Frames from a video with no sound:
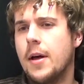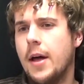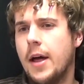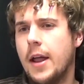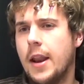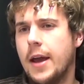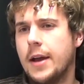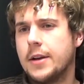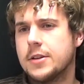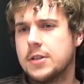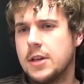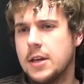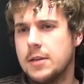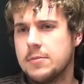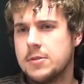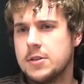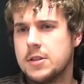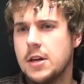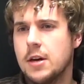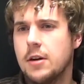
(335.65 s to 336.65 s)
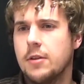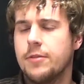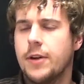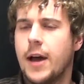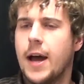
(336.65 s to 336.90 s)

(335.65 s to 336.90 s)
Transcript: an actor himself,